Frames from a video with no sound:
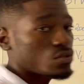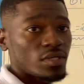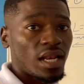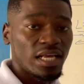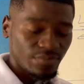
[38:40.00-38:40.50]
to the
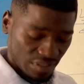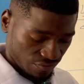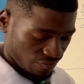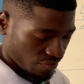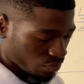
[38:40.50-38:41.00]
last part of
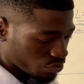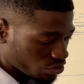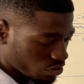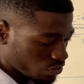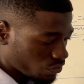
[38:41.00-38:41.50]
our question,
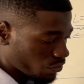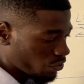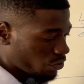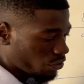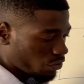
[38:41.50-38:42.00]

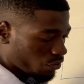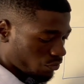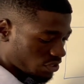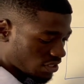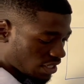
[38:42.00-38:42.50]
which
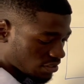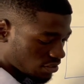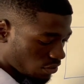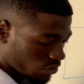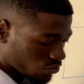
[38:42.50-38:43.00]
is asking
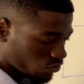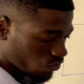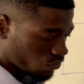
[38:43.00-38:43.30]
us to